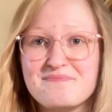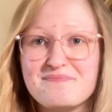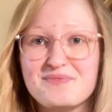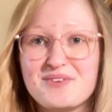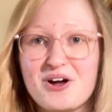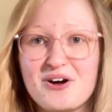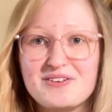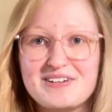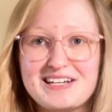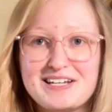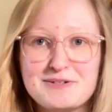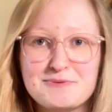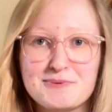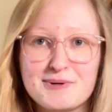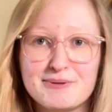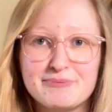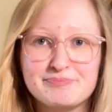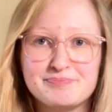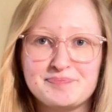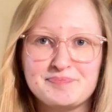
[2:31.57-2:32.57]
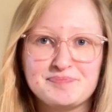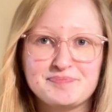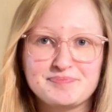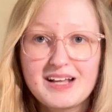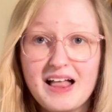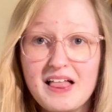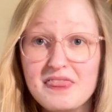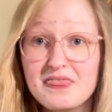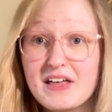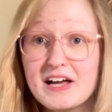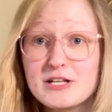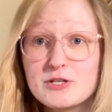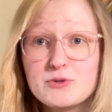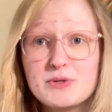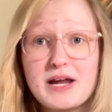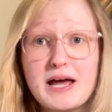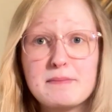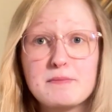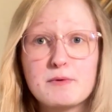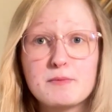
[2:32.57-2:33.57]
or need one. That's what
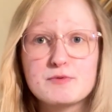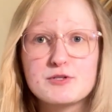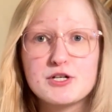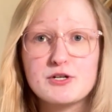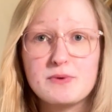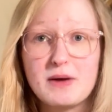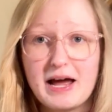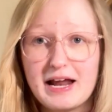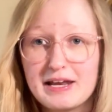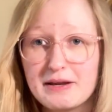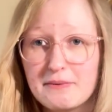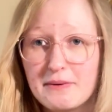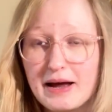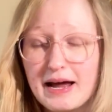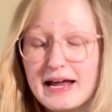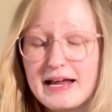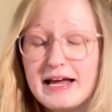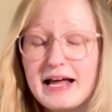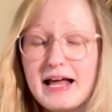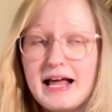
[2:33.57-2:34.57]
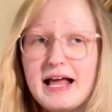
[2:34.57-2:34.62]
I'm up to anyway.